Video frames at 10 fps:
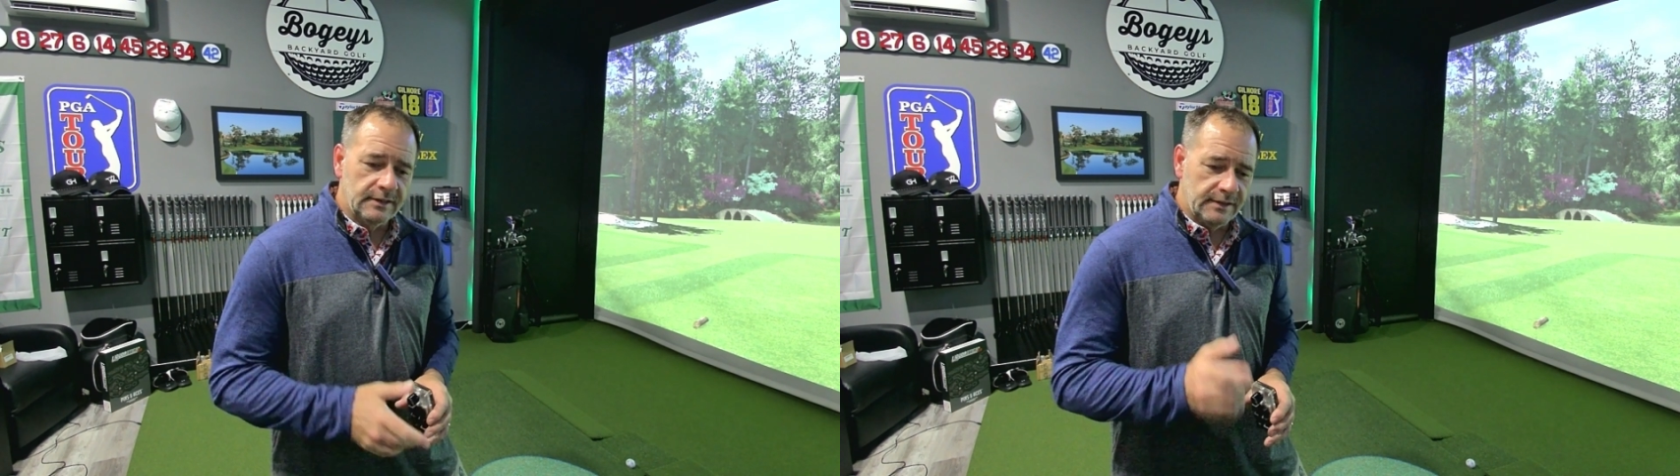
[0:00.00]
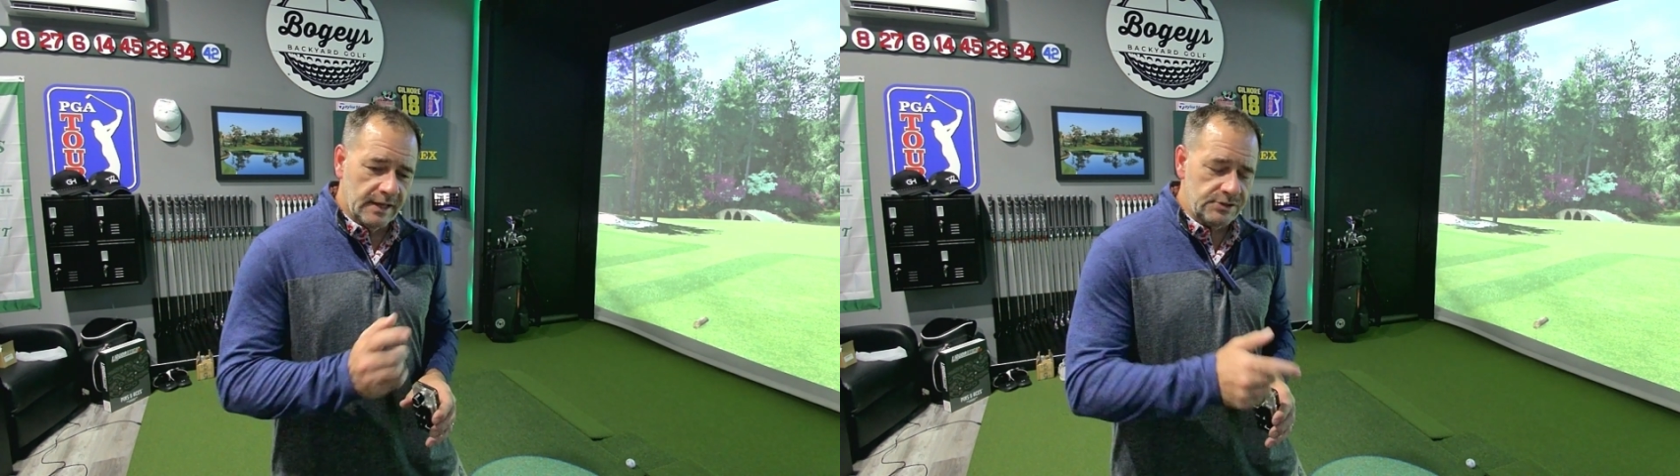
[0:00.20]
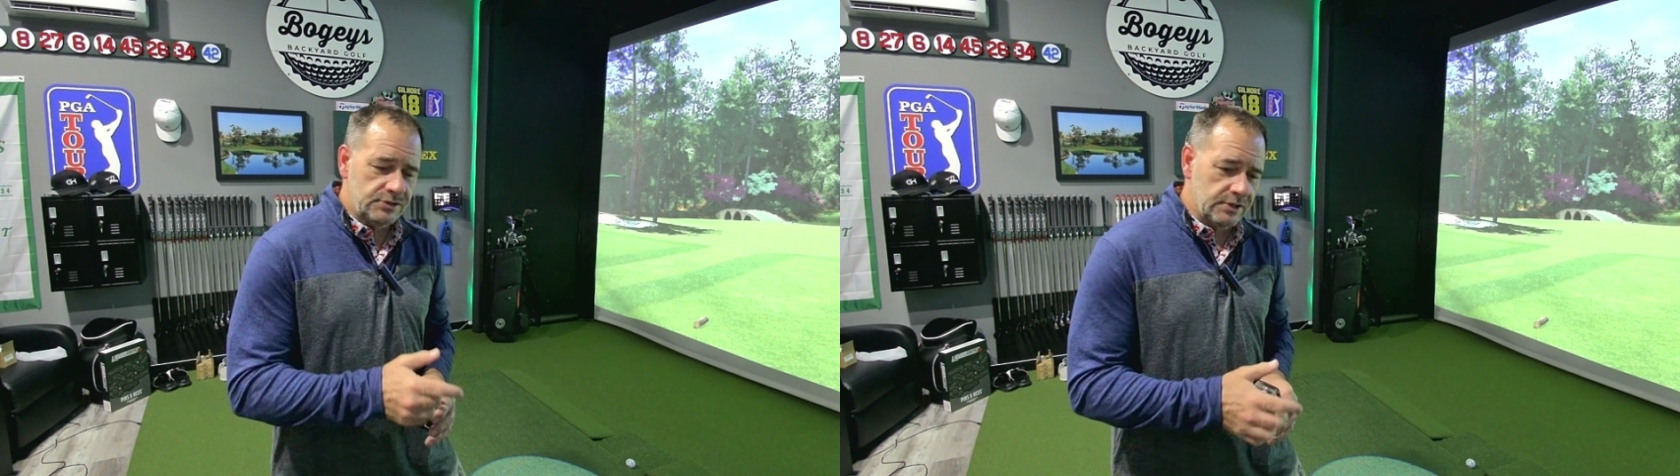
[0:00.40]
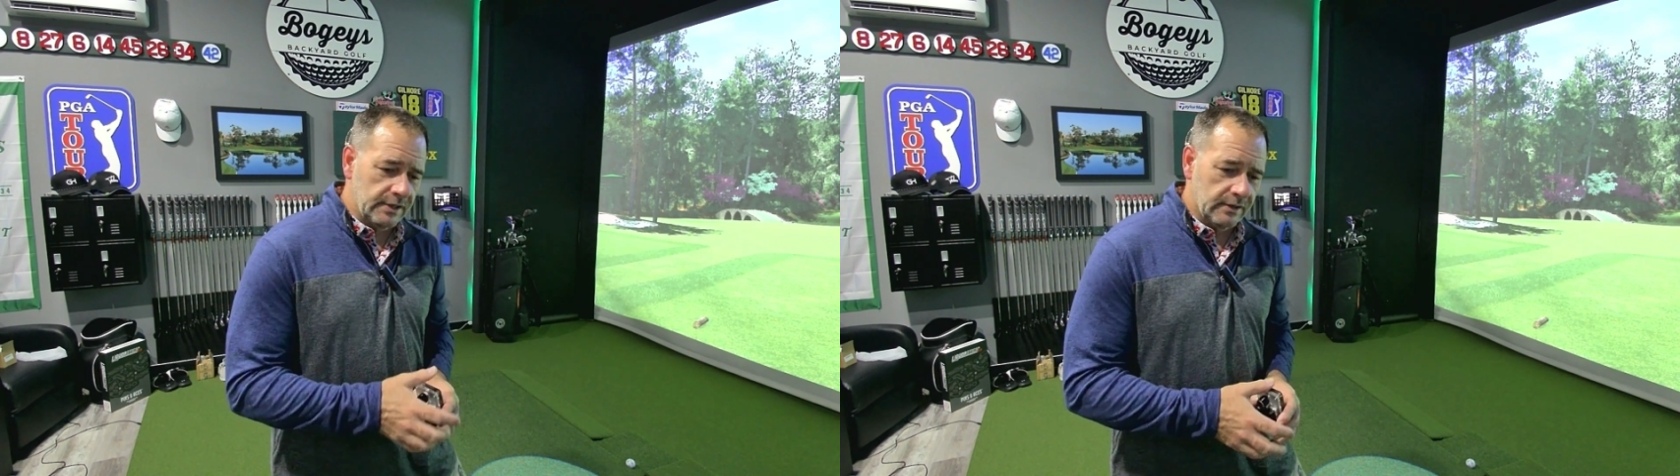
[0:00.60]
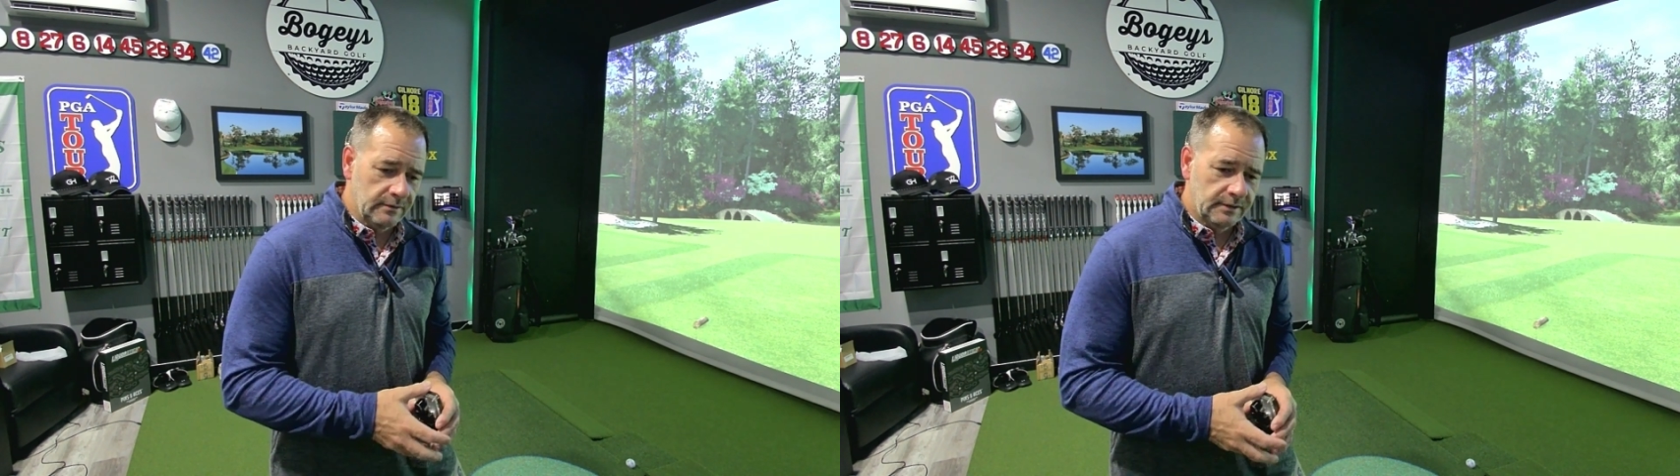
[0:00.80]
next
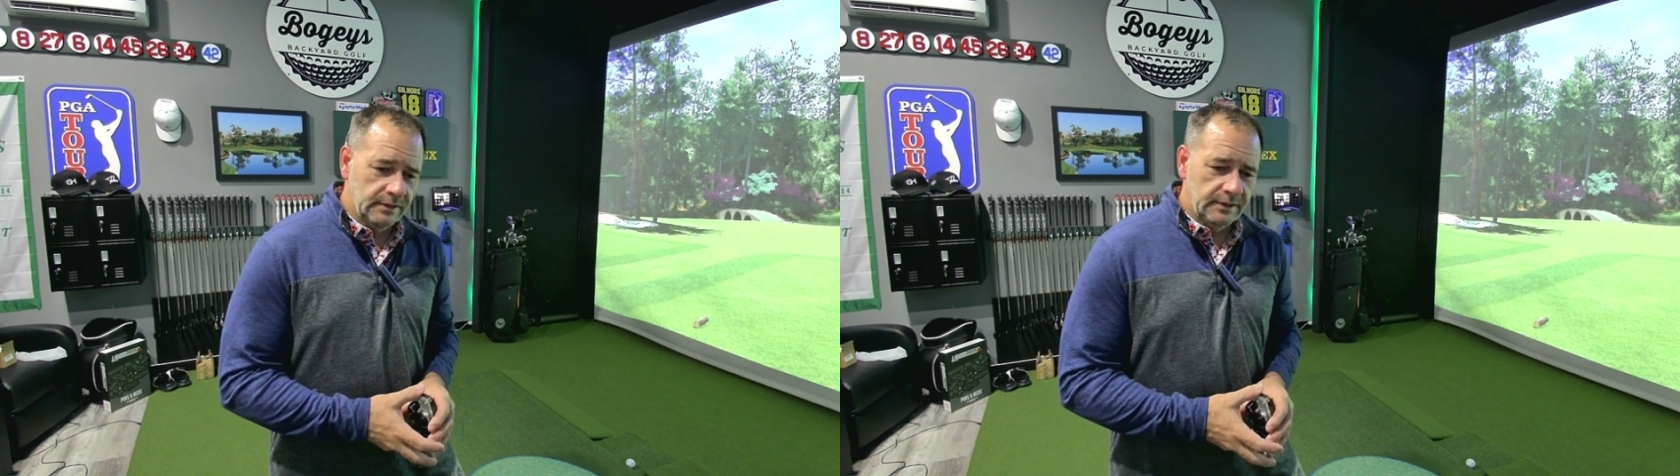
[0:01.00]
year